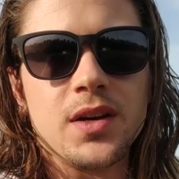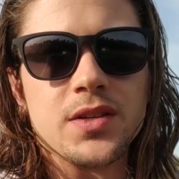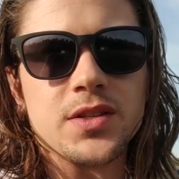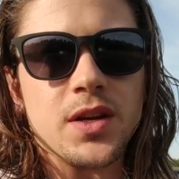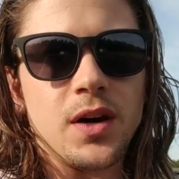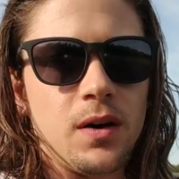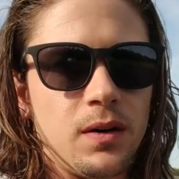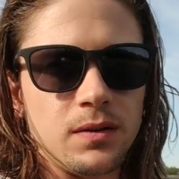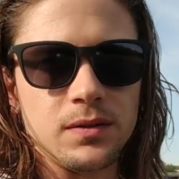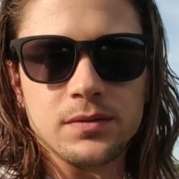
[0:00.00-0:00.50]

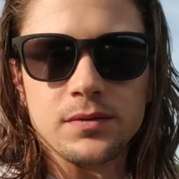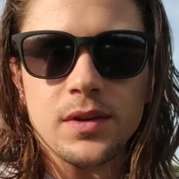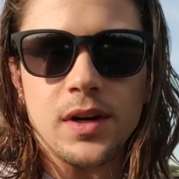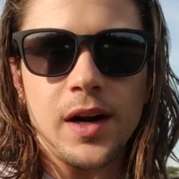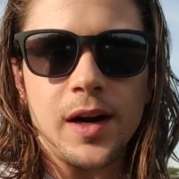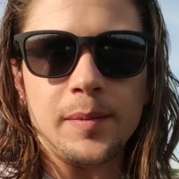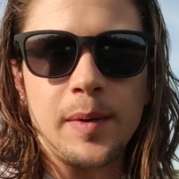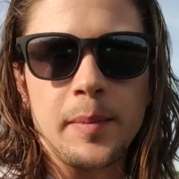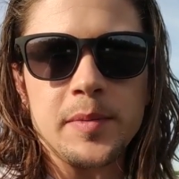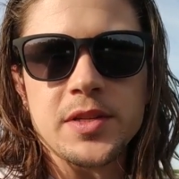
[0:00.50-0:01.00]
So
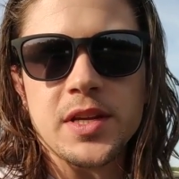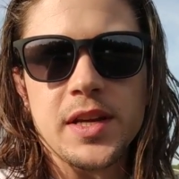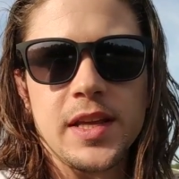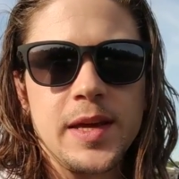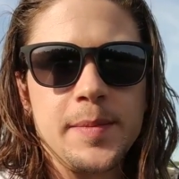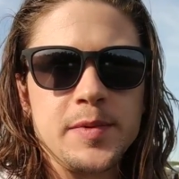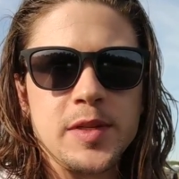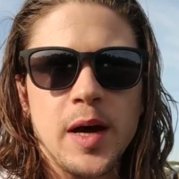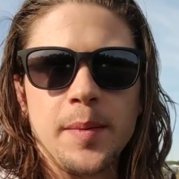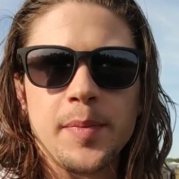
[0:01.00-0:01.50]
I'm just gonna
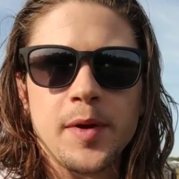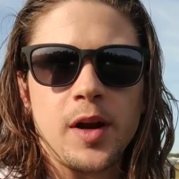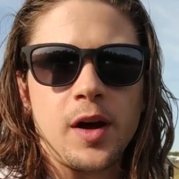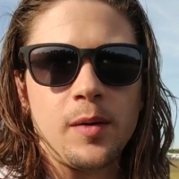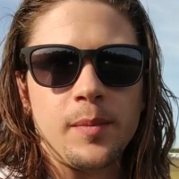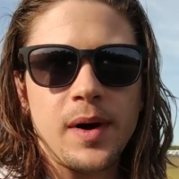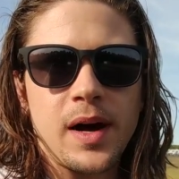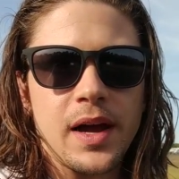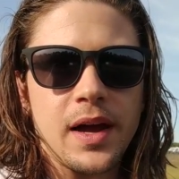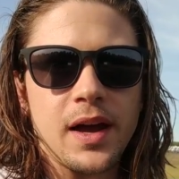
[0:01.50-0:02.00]
keep dumping
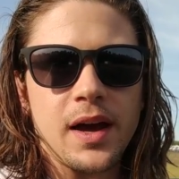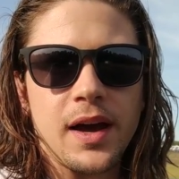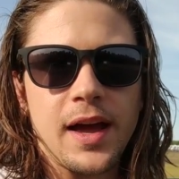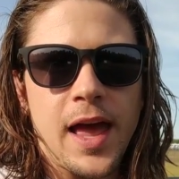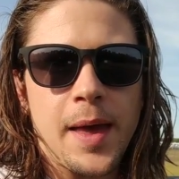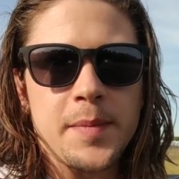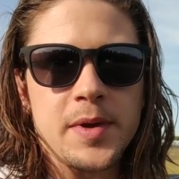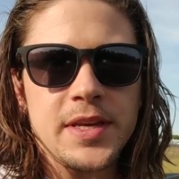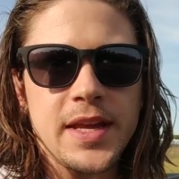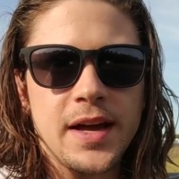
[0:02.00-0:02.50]
all my
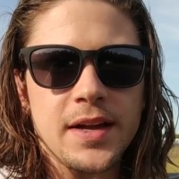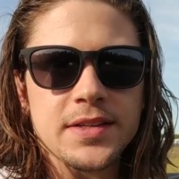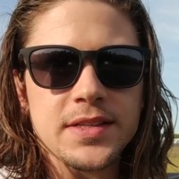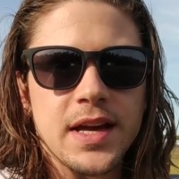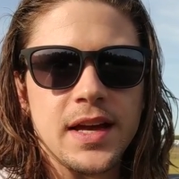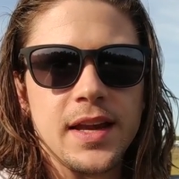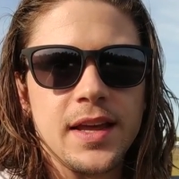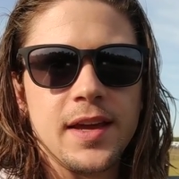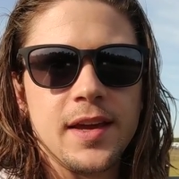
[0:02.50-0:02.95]
hand-me-downs on